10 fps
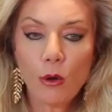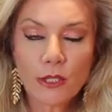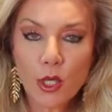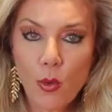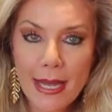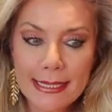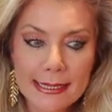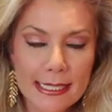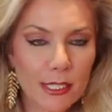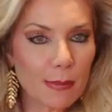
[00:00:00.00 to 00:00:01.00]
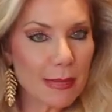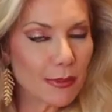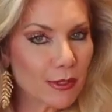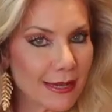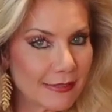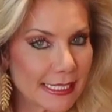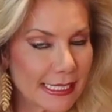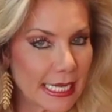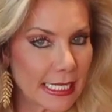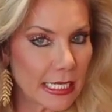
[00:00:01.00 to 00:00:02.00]
old acquaintances, people you haven't
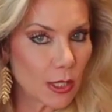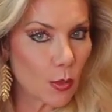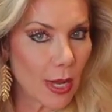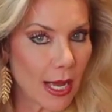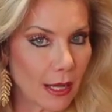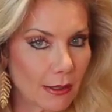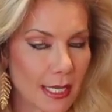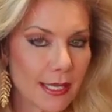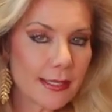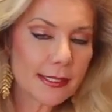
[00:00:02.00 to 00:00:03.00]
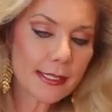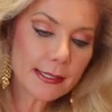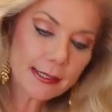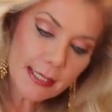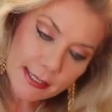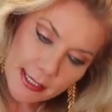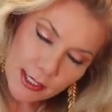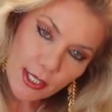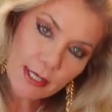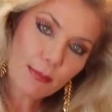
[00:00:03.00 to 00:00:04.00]
seen in a while. This
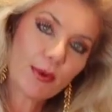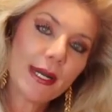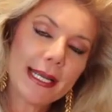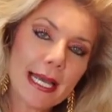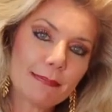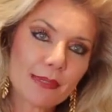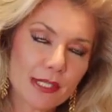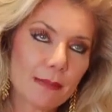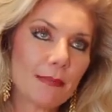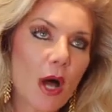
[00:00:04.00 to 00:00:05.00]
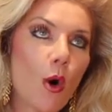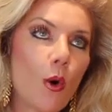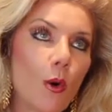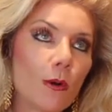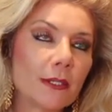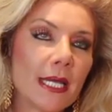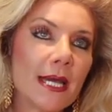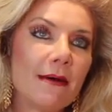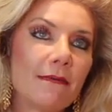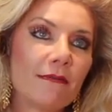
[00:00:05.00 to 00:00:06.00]
is going to bring up some old
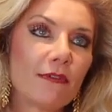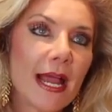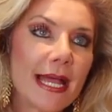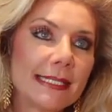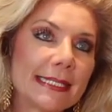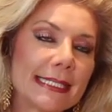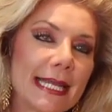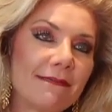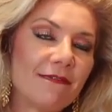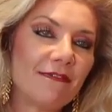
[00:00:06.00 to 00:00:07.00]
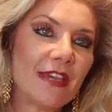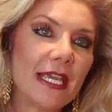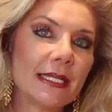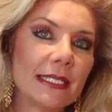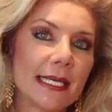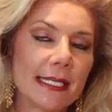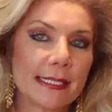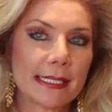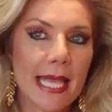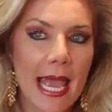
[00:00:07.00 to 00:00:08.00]
friends and
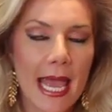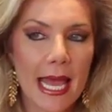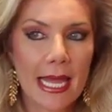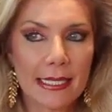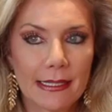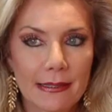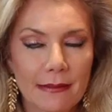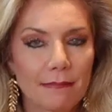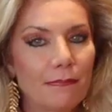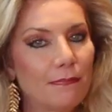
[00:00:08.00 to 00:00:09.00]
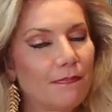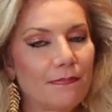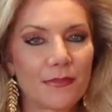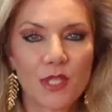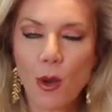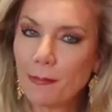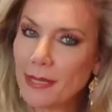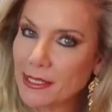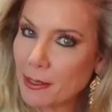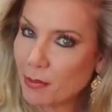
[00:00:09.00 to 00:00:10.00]
feelings, and don't
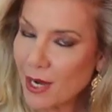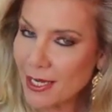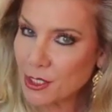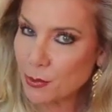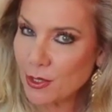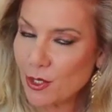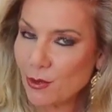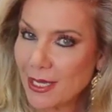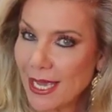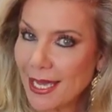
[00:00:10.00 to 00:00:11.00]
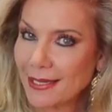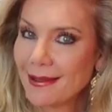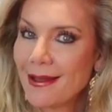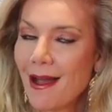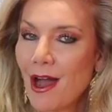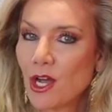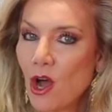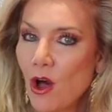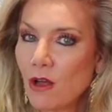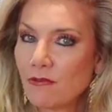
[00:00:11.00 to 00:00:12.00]
be surprised when you get a
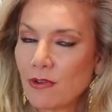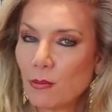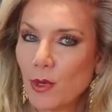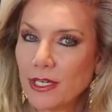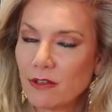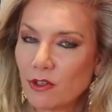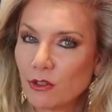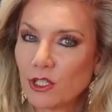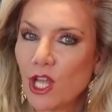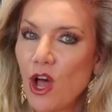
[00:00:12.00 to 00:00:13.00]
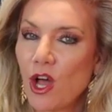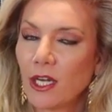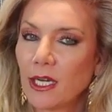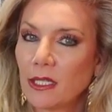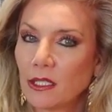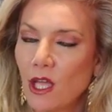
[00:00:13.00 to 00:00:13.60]
call from one of your long